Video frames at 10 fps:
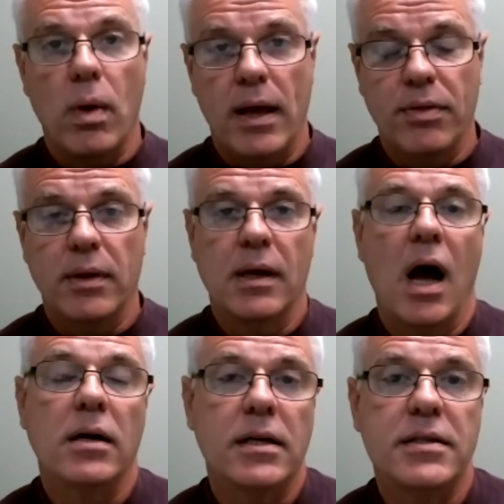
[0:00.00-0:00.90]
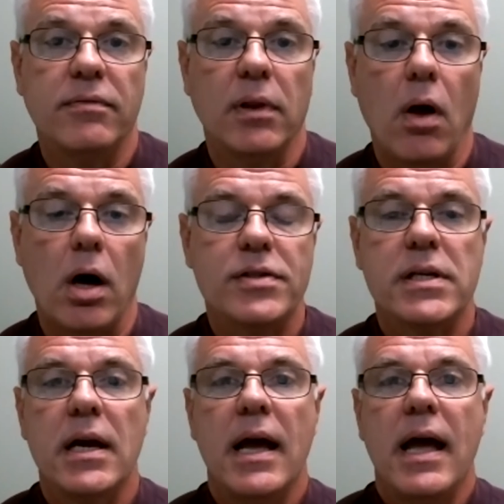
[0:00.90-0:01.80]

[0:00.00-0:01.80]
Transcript: with cognitive loss,